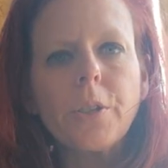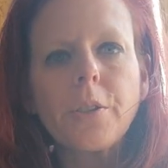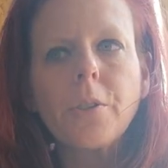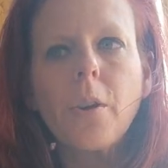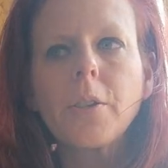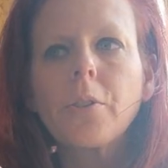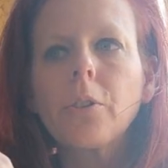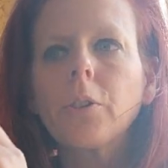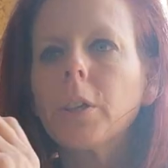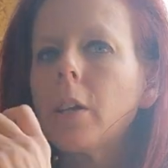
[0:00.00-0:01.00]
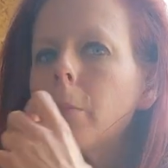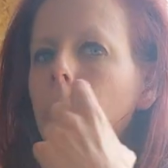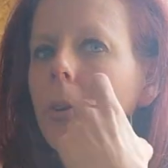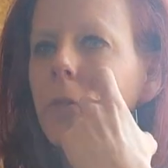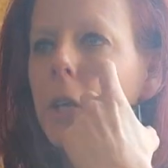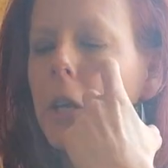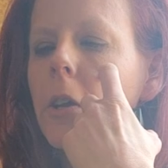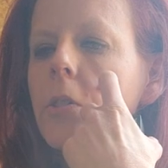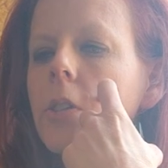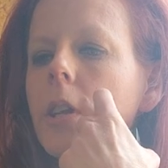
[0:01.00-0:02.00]
and so I started looking up her
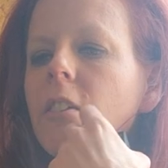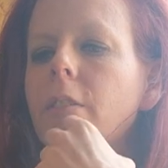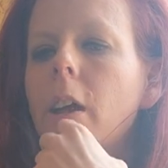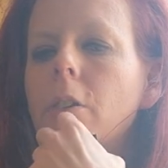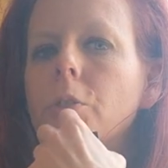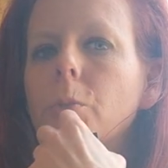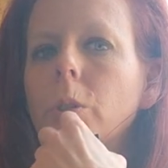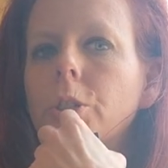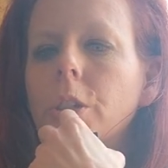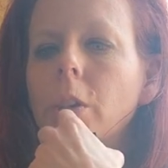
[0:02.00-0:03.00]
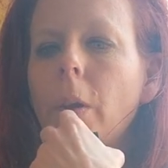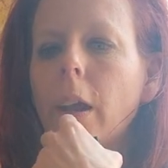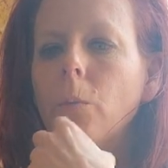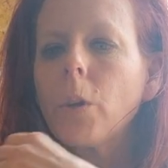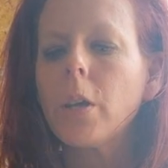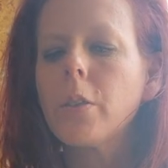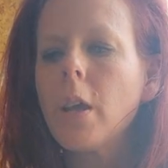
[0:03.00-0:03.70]
videos, and I found what she ran with,